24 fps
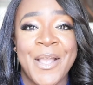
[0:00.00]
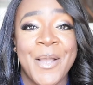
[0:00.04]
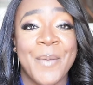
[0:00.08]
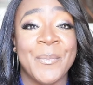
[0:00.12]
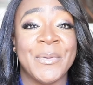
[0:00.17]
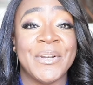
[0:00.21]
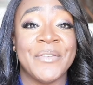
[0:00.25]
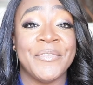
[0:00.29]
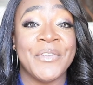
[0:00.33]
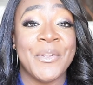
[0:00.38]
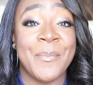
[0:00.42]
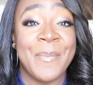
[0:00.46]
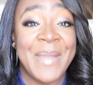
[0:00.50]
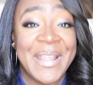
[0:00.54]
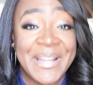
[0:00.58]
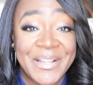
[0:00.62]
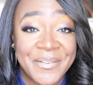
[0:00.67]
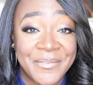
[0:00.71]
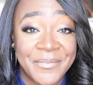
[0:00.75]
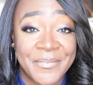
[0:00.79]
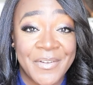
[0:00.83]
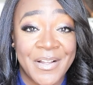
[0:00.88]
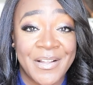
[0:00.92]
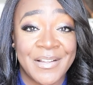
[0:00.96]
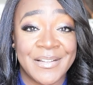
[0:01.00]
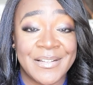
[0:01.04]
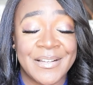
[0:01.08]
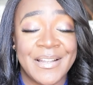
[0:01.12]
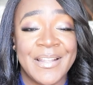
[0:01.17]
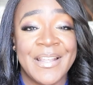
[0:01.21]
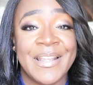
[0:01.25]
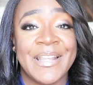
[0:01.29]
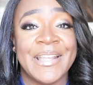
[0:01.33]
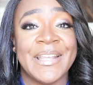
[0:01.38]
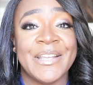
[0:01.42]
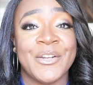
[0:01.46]
but if you make it fun,
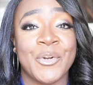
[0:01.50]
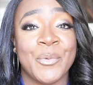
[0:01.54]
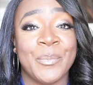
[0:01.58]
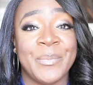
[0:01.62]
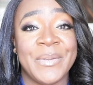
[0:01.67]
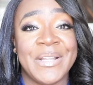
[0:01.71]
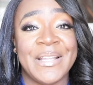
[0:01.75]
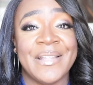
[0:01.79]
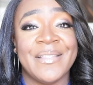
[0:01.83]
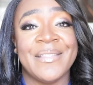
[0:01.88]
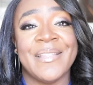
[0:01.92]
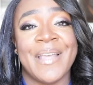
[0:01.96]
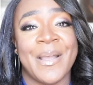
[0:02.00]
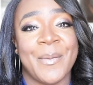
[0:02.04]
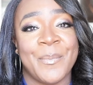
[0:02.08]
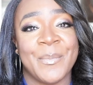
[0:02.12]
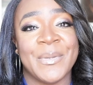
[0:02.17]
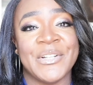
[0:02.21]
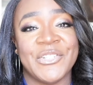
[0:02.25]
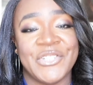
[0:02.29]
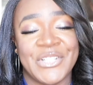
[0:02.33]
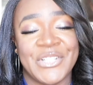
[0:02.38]
it'll be that much